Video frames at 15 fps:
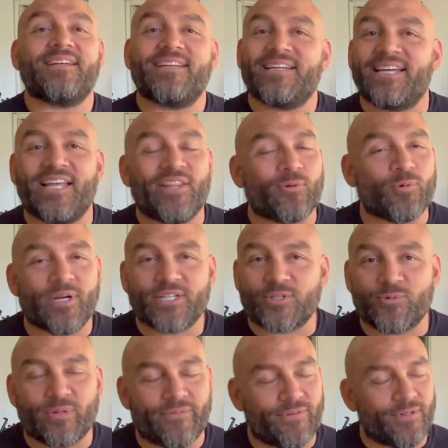In the Russian
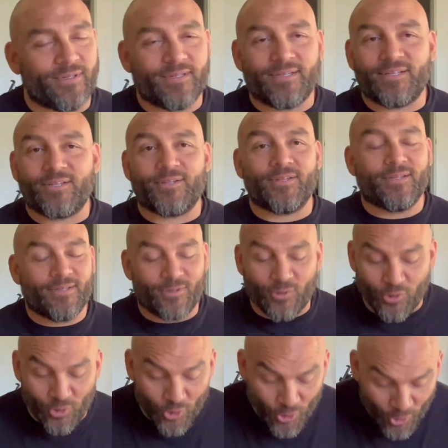River,
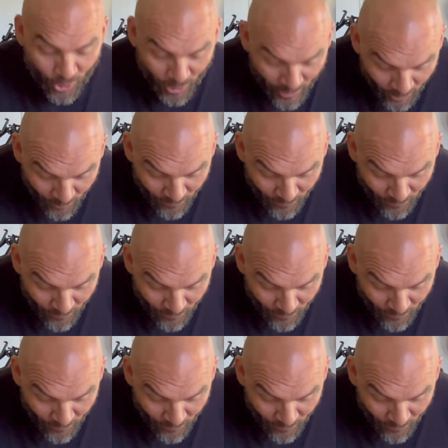no